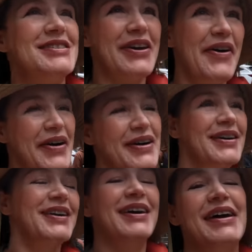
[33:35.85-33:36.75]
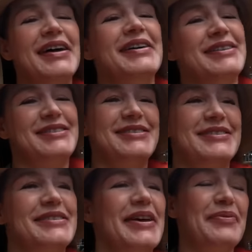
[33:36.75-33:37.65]
So
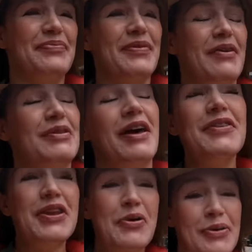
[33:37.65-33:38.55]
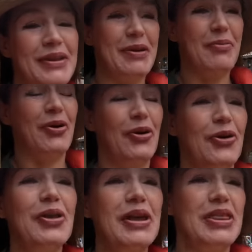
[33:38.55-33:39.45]
just I would love to go in labor
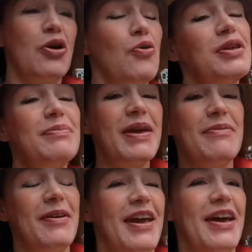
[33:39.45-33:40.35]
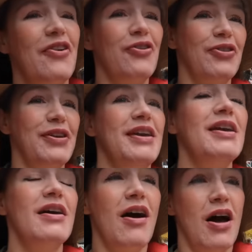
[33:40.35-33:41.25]
early. The only baby I had early
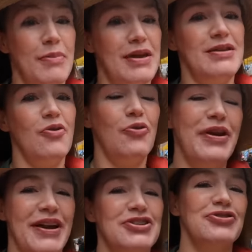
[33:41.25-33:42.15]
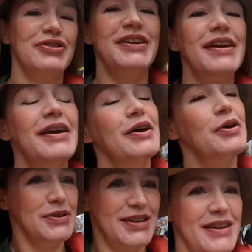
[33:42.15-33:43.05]
on my own naturally
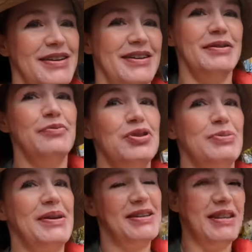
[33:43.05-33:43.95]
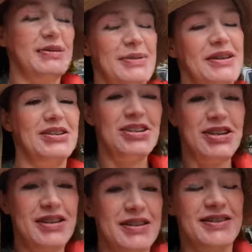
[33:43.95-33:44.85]
was Anna, which makes sense because she
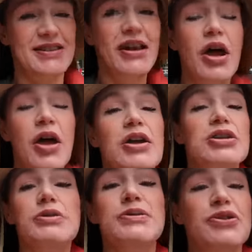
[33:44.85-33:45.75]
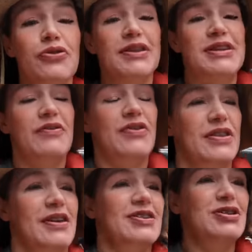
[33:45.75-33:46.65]
was early to everything.